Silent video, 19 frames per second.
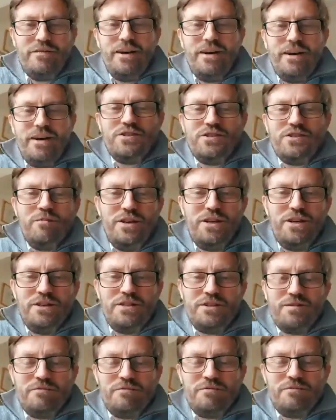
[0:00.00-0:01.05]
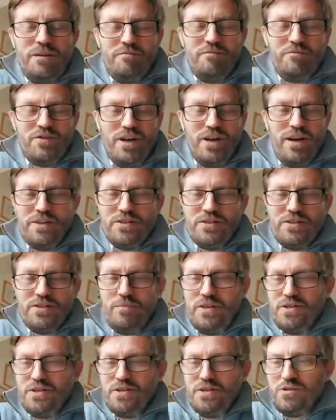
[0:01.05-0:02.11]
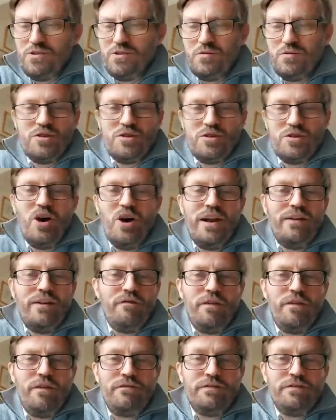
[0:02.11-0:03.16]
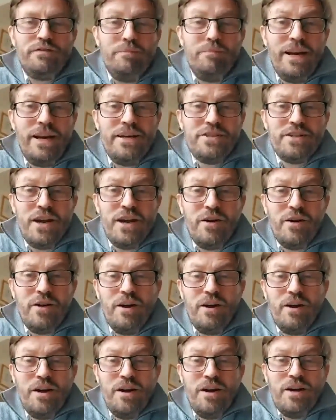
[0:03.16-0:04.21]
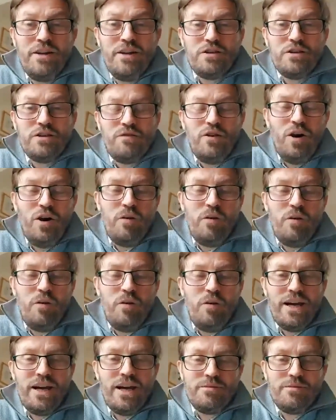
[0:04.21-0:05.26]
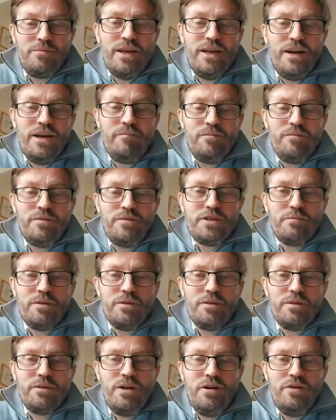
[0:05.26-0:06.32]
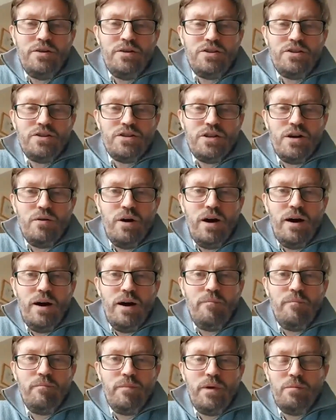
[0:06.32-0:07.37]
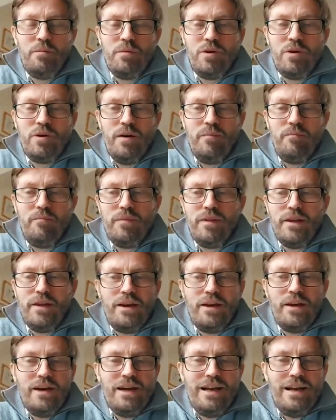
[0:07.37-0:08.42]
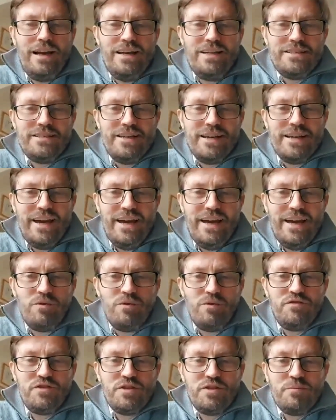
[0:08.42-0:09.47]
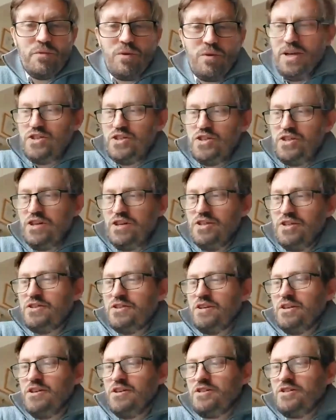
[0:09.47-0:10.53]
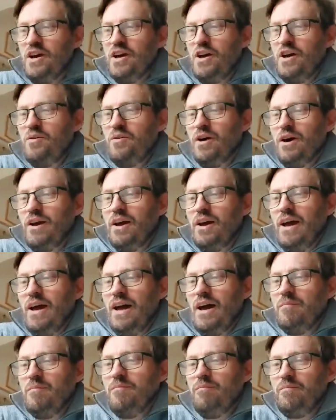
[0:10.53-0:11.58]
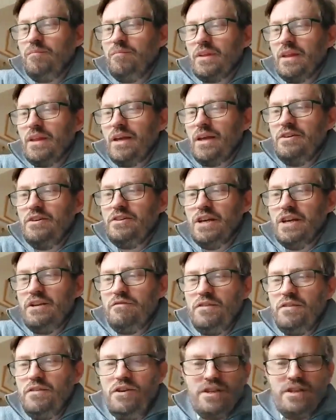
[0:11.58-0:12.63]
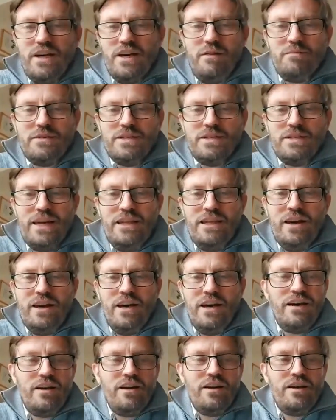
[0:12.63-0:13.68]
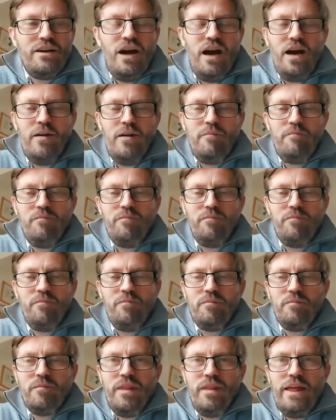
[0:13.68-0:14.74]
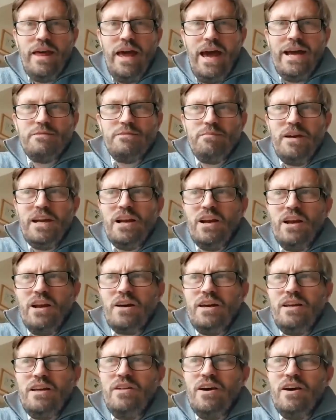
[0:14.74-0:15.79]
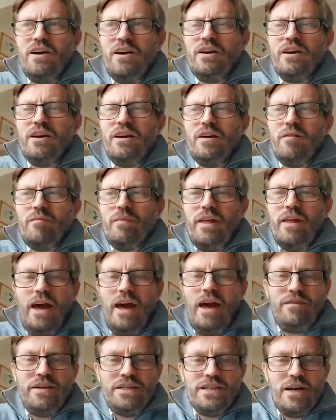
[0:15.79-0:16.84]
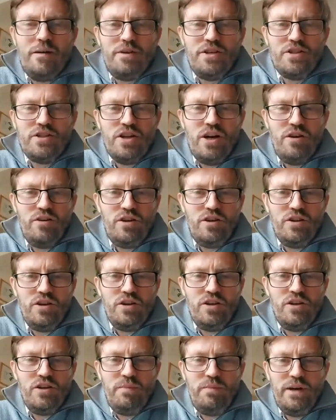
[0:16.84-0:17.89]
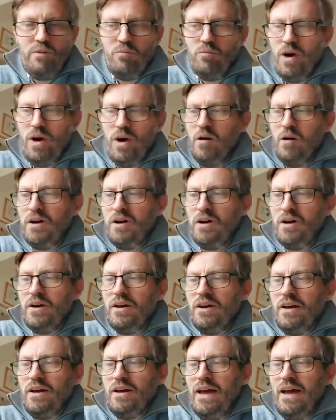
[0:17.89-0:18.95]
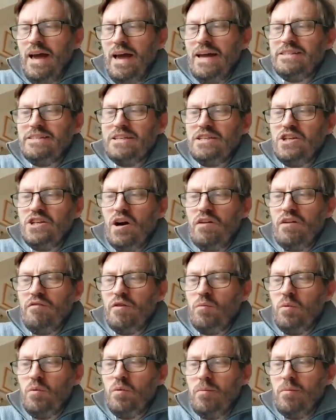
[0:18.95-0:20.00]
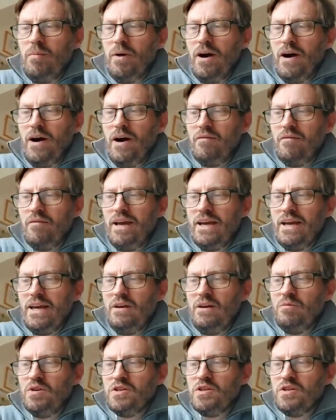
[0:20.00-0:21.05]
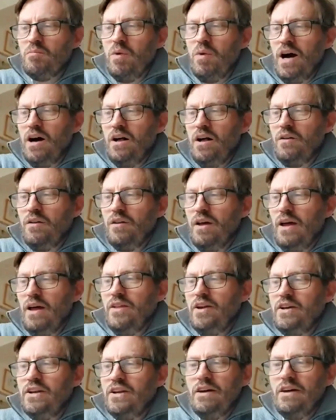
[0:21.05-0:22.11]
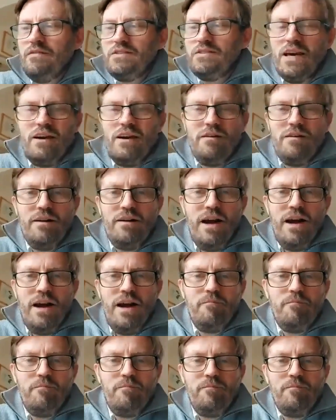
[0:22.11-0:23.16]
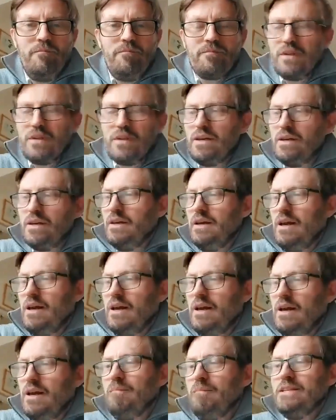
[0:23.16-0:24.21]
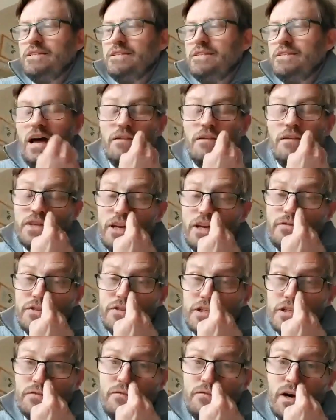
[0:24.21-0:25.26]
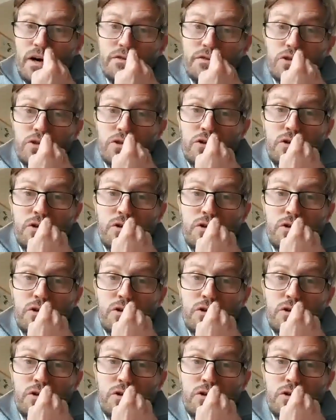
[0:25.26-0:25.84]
Thank you so much for sharing so many stories. We've still got another 15 minutes, so just thought I'd bring in some of the viewers, just so people who are listening in with some questions. So, you said a few times, Nicky, that Ed's been lucky that every time he's known you that you've been well. But Ed, did you ever worry about Nicky was unwell and that you'd have to get mental health services involved at all?